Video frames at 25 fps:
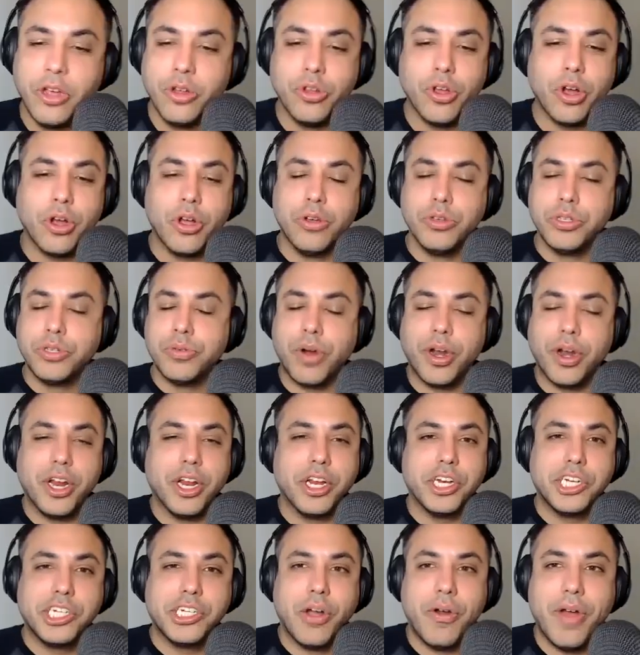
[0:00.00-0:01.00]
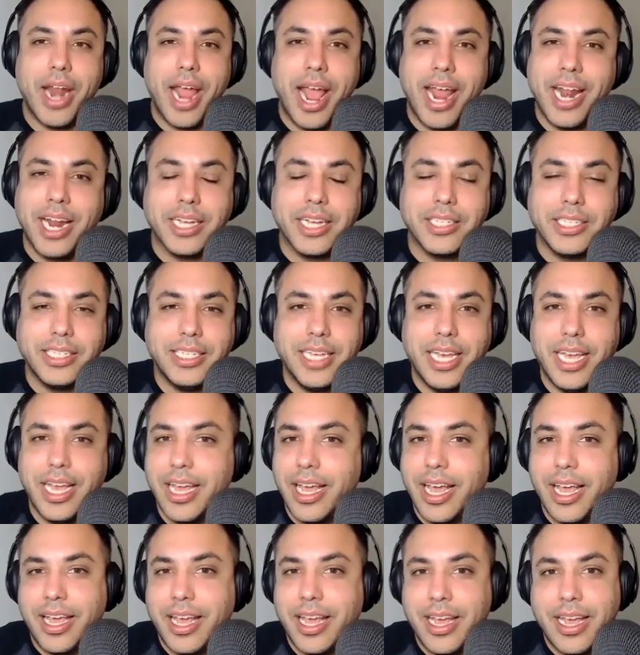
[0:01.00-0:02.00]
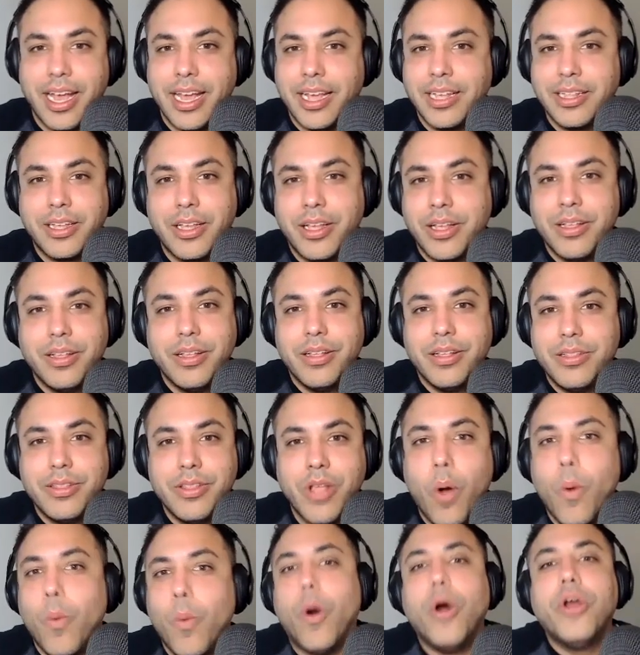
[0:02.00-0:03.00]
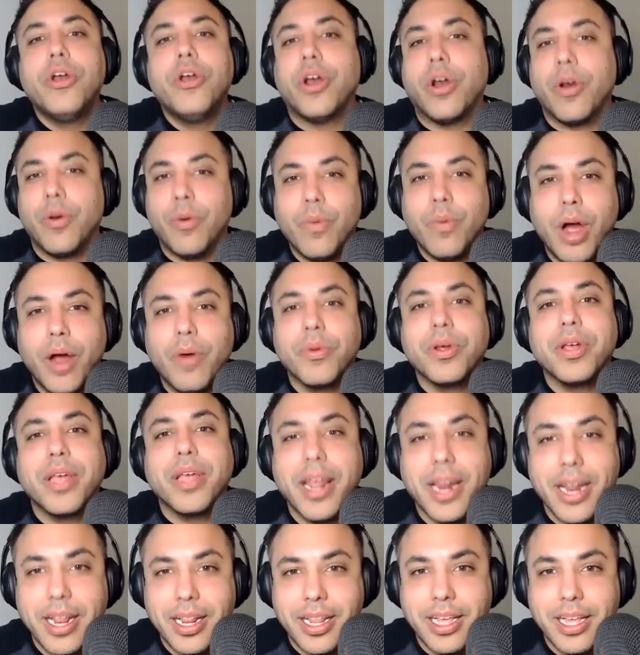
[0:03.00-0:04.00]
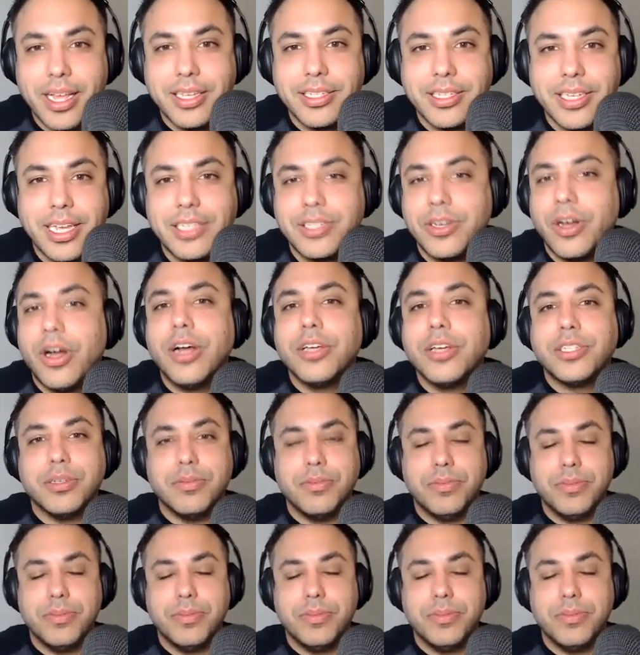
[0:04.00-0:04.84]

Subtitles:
you look who's running a show in NXT. Like, no wonder why we're getting this. That's awesome.